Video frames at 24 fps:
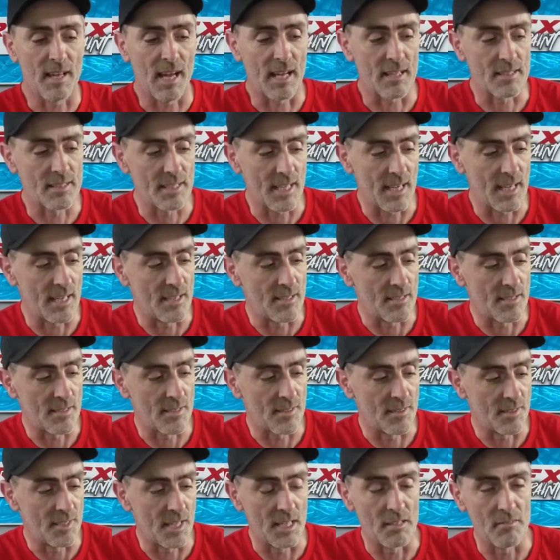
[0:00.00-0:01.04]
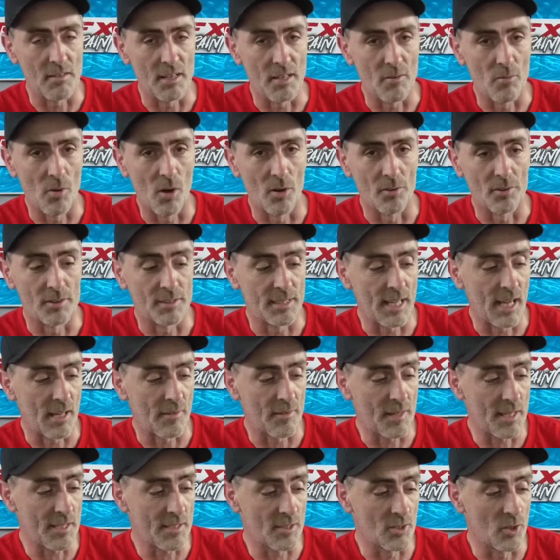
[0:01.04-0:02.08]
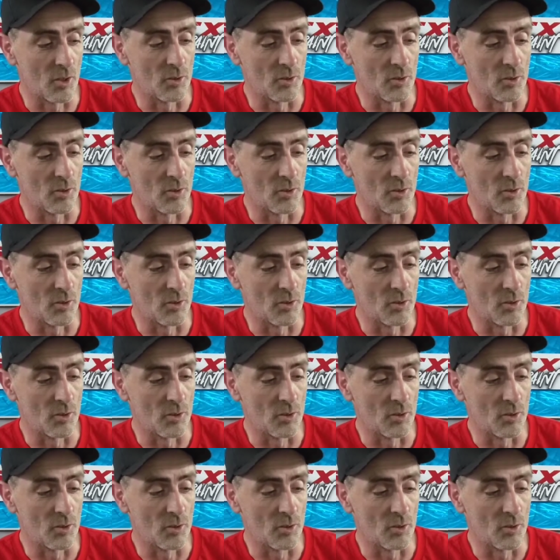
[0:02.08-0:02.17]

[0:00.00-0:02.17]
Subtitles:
That is the dv1. Now this